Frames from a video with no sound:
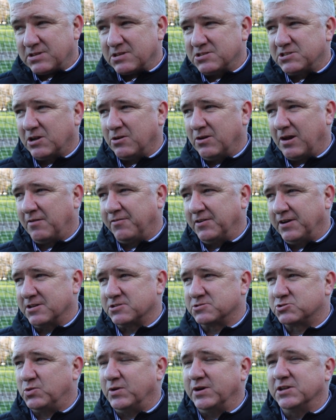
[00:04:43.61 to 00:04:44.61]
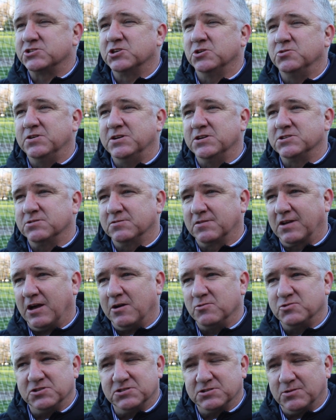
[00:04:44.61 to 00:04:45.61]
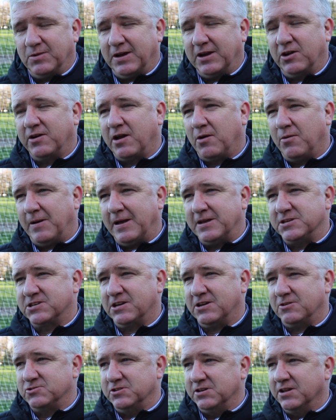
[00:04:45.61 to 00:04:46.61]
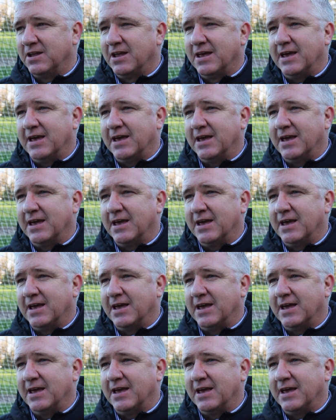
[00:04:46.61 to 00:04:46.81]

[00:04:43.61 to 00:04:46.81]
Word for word: So I think that's 22 years of coaching. So we ain't got no way it's coaching.